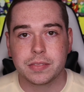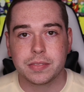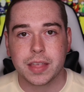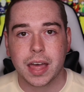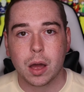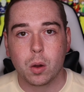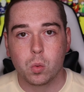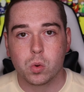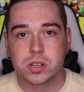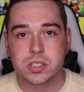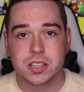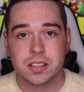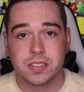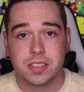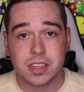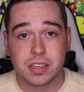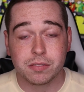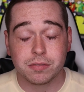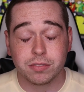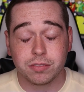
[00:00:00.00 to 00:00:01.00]
and that was
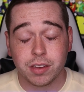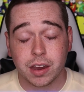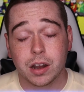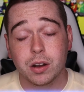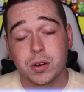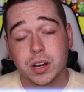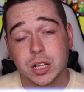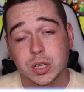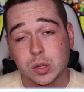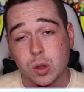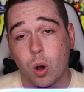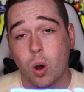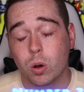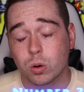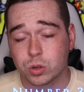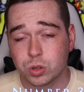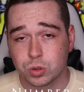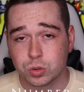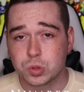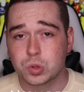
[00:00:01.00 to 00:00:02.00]
the very
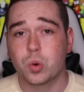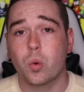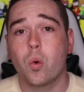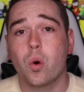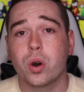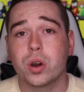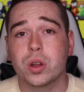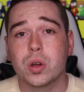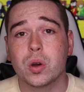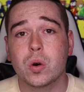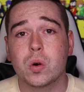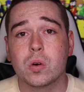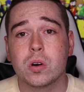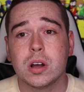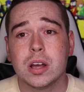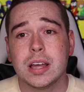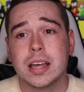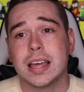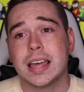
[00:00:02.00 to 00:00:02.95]
long tutorial